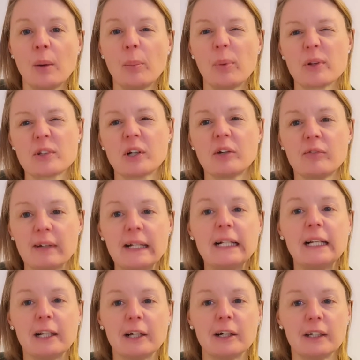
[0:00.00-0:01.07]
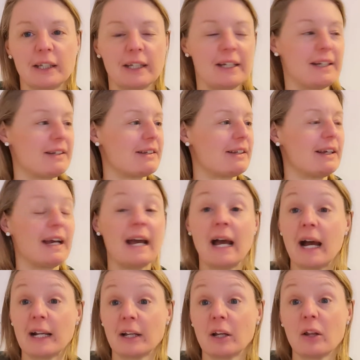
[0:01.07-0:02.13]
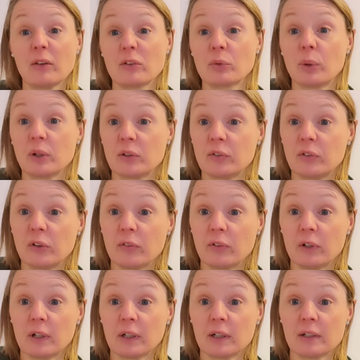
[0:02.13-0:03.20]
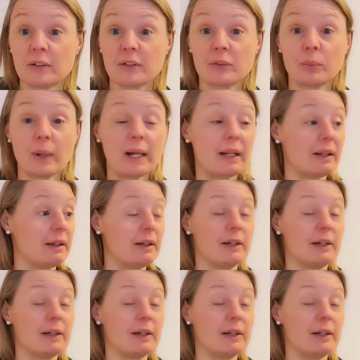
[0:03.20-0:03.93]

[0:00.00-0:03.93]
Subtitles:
but I really like it, and I know there's quite a few of you like it as well,